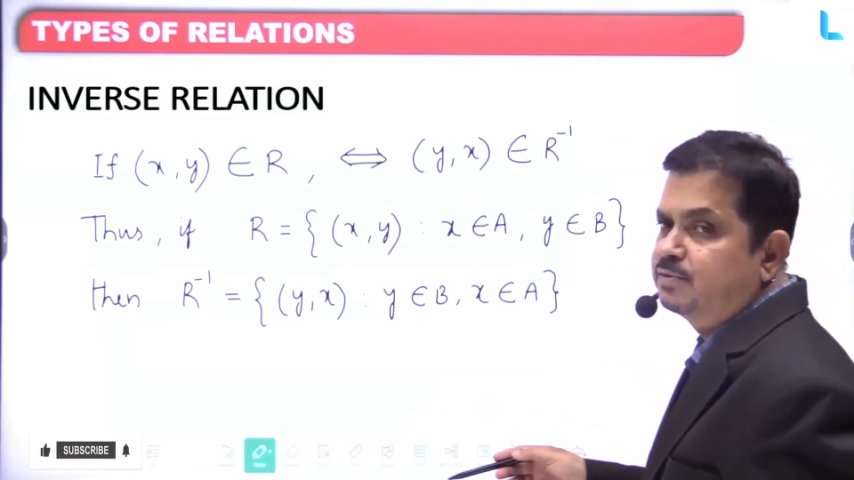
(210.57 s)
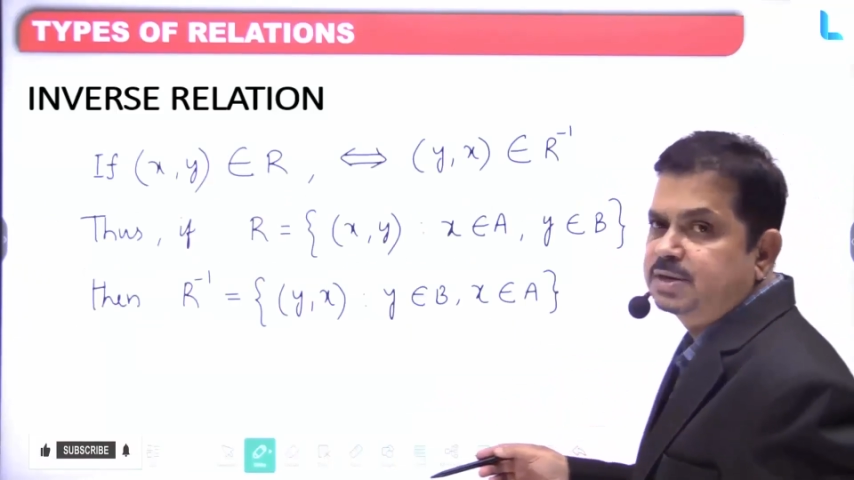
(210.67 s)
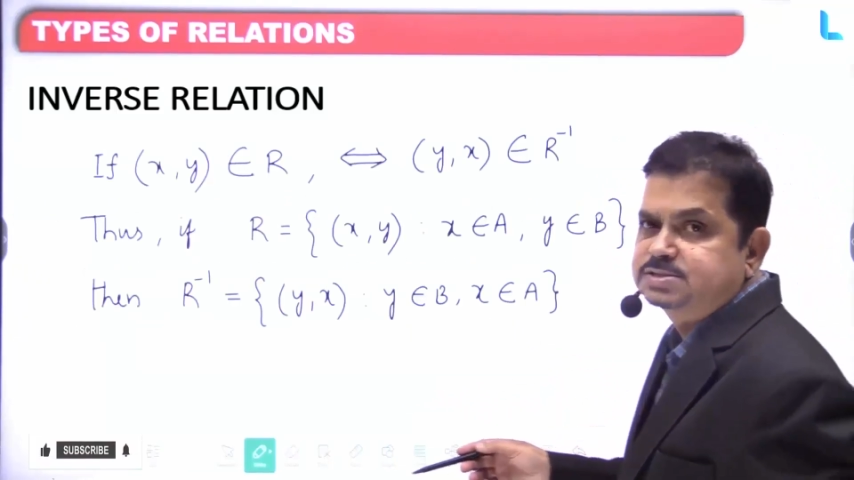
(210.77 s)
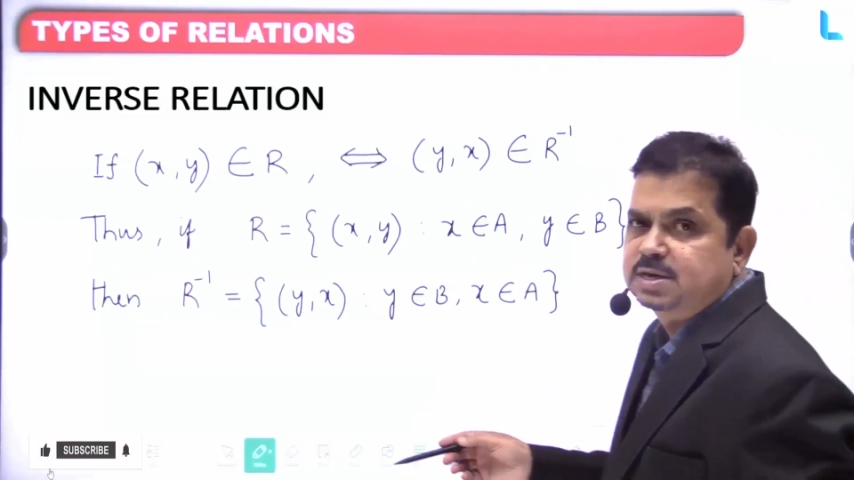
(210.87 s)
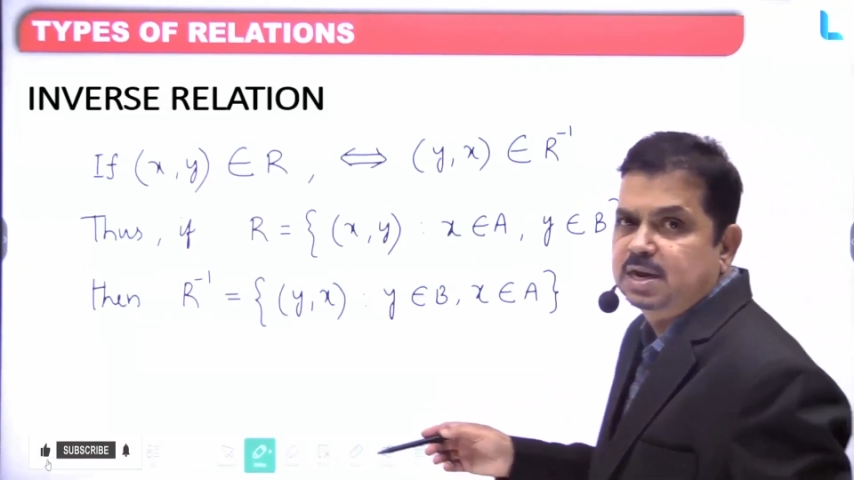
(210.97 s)

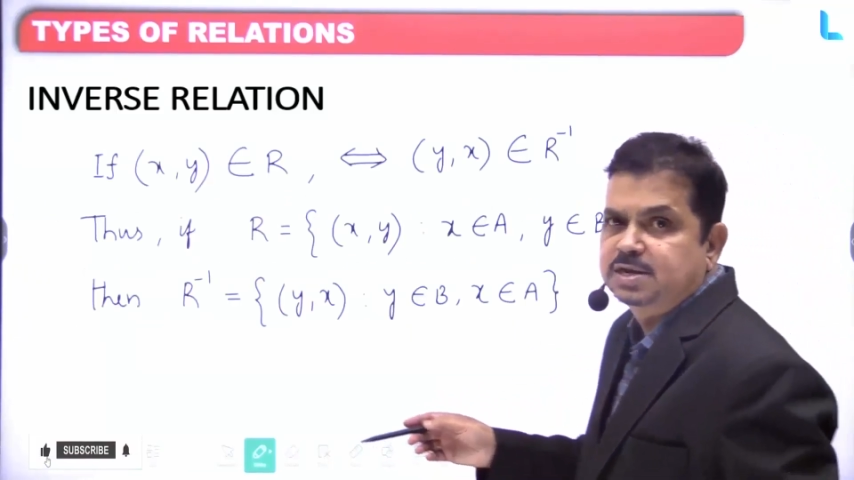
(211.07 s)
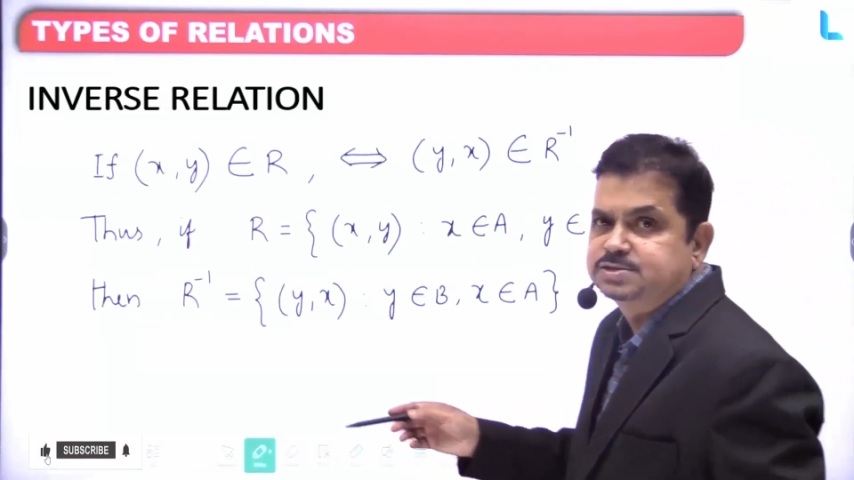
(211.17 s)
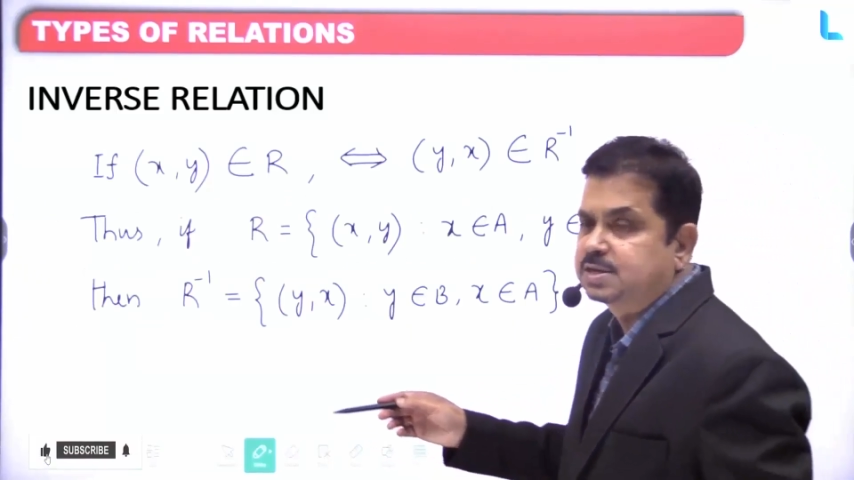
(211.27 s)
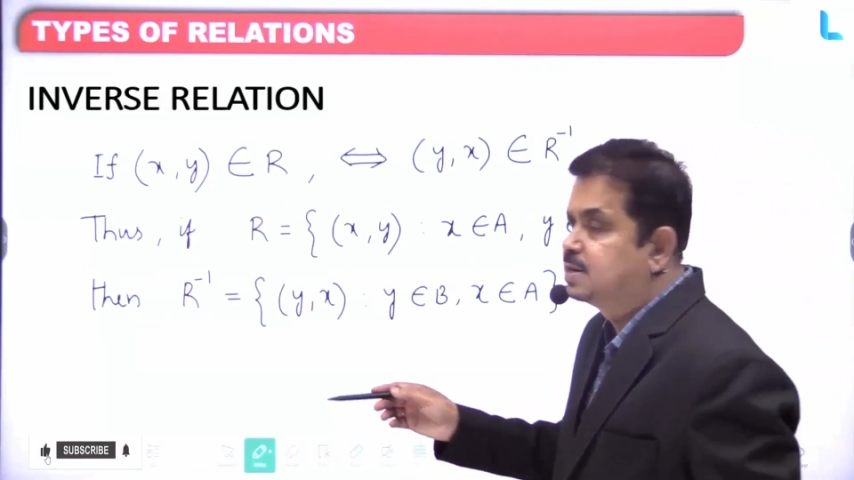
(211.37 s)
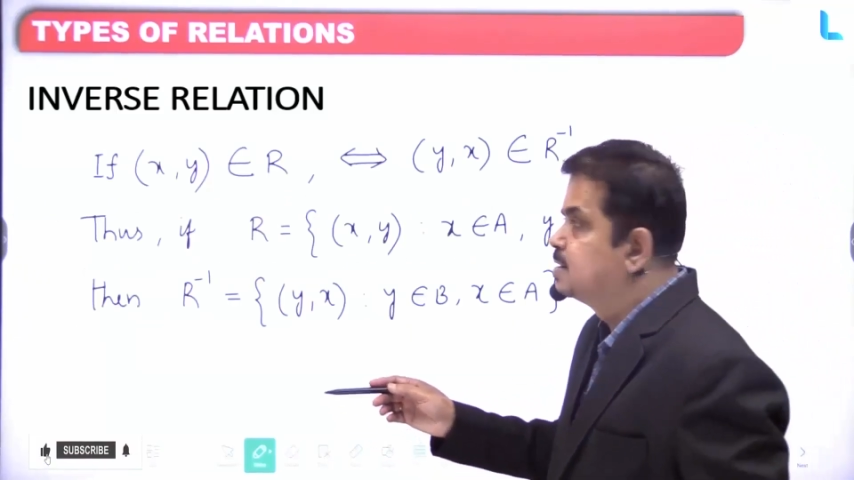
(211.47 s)
inverse
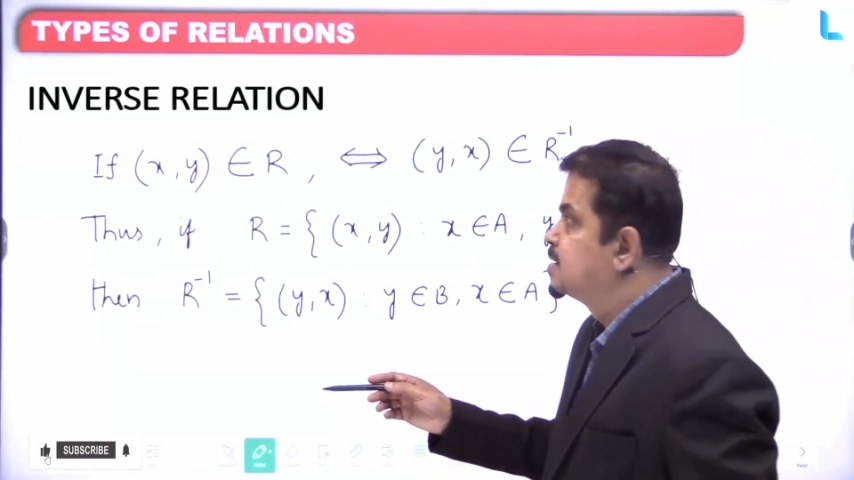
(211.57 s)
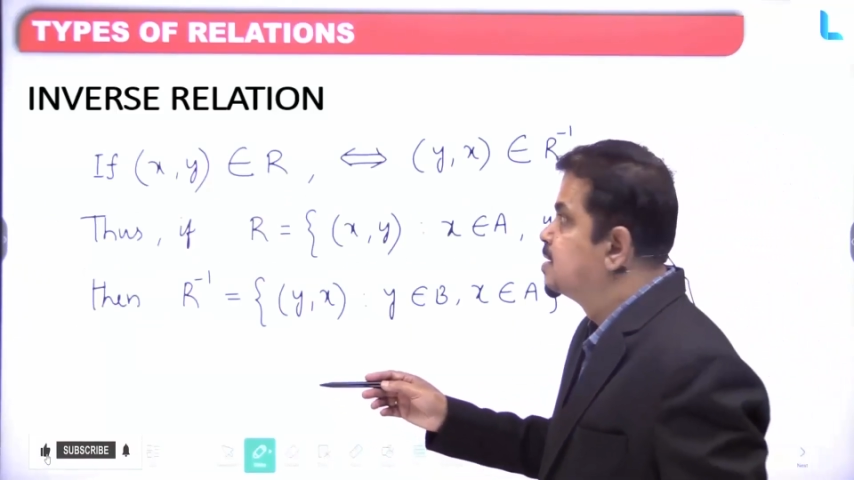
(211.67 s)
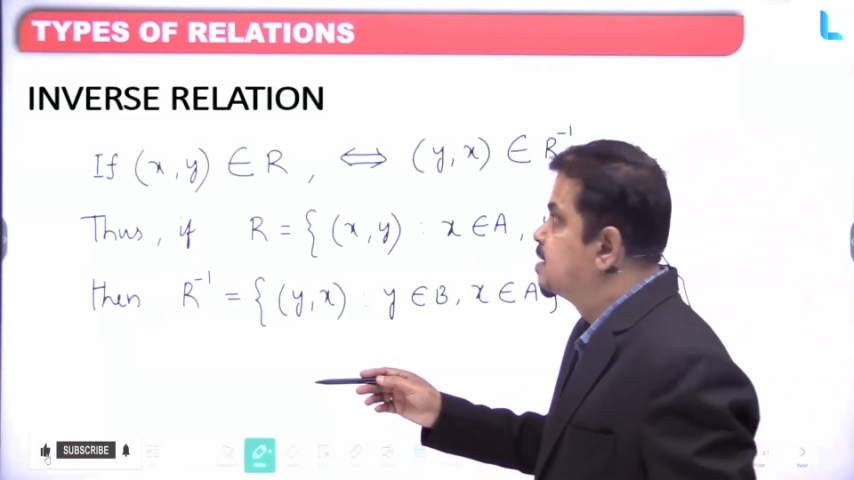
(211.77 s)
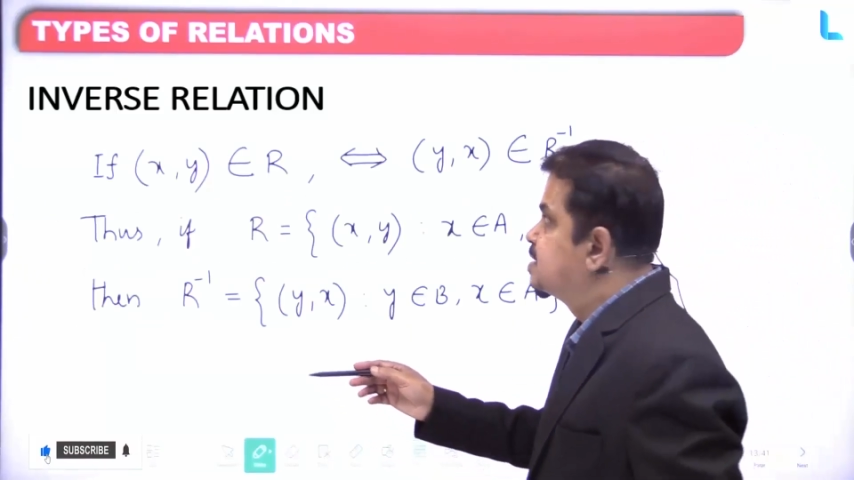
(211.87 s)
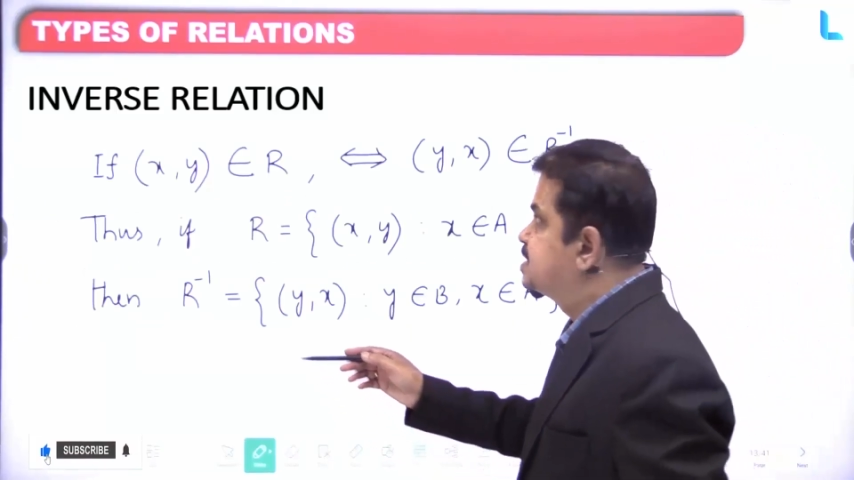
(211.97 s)
relation.
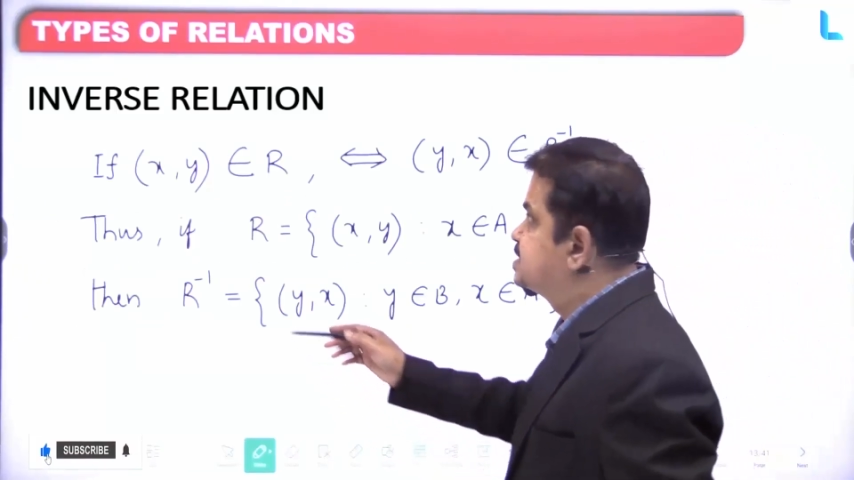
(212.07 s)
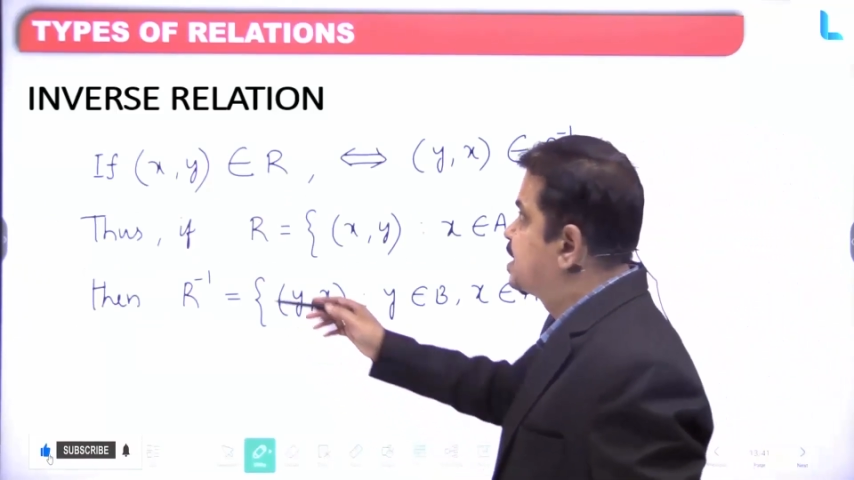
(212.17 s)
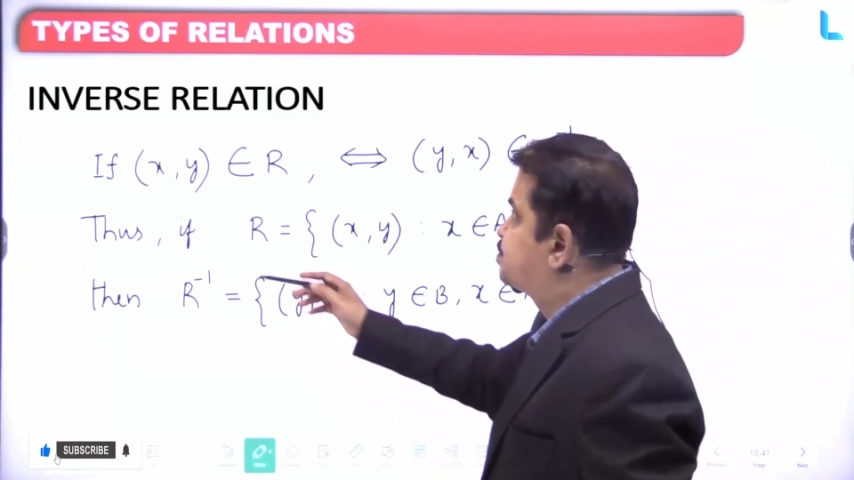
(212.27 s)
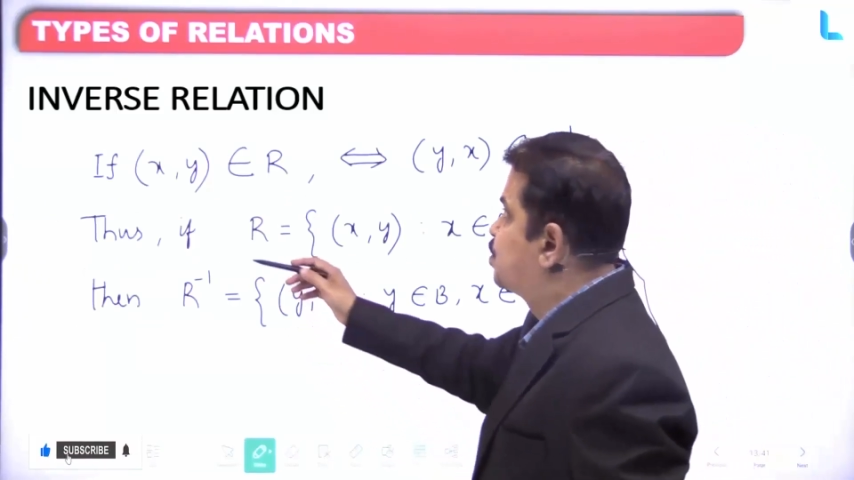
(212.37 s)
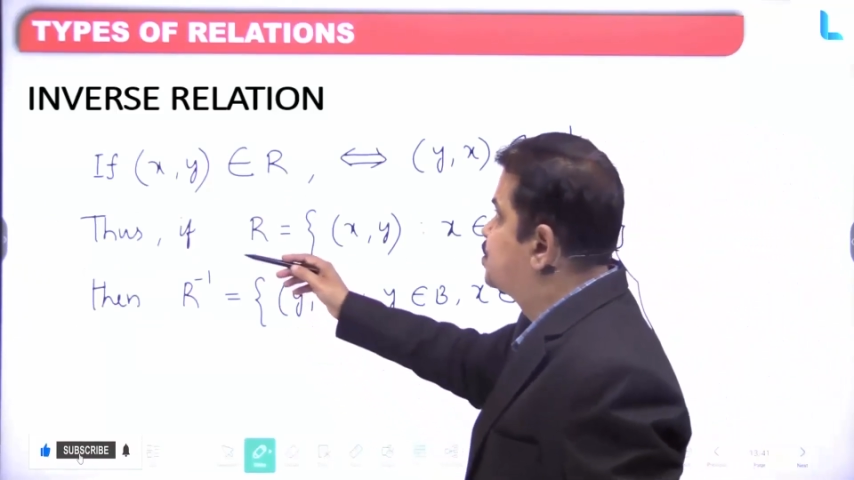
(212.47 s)
Say
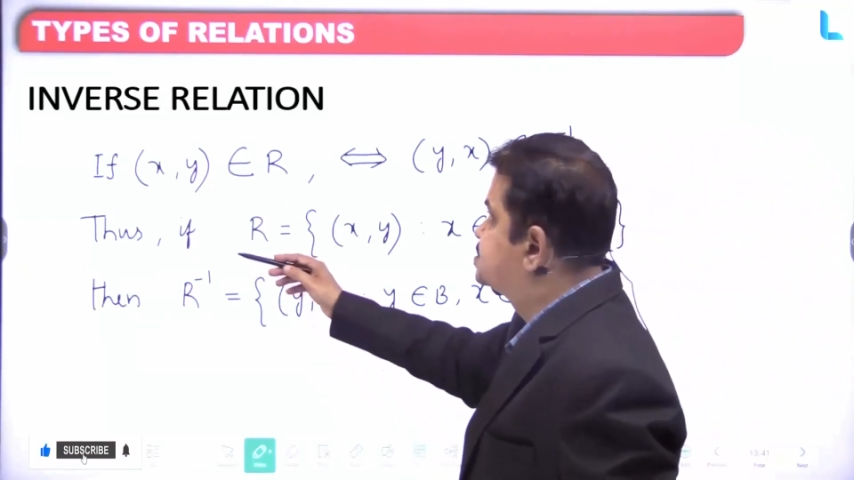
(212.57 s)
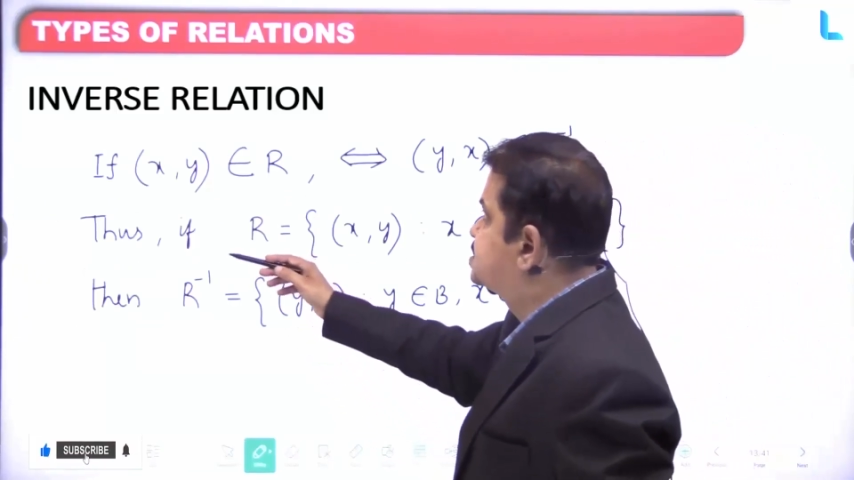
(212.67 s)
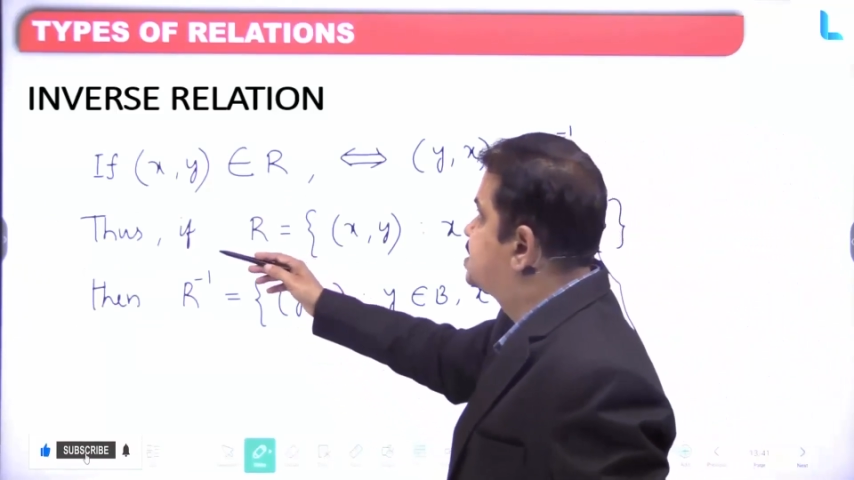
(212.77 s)
suppose